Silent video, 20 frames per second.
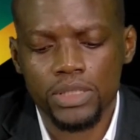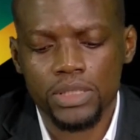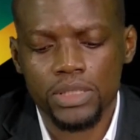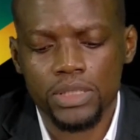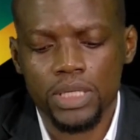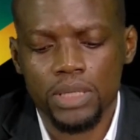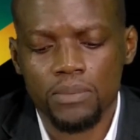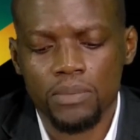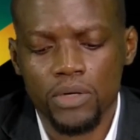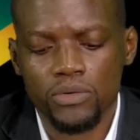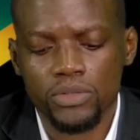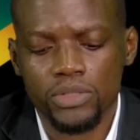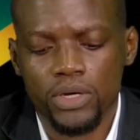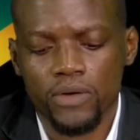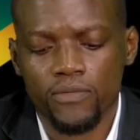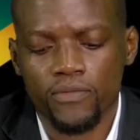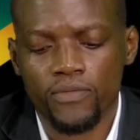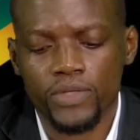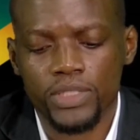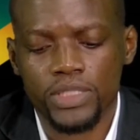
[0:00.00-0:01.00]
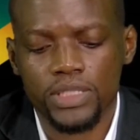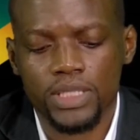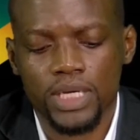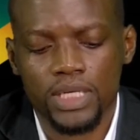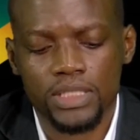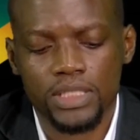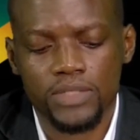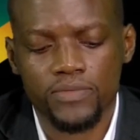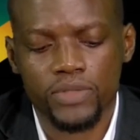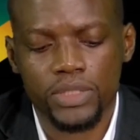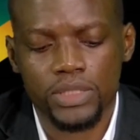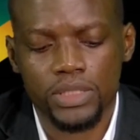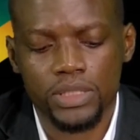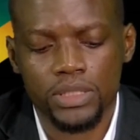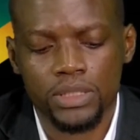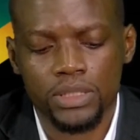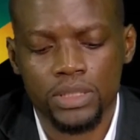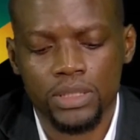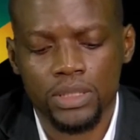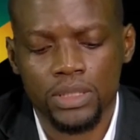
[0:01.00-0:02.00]
in the amount of fishing
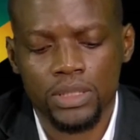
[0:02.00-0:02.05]
activity,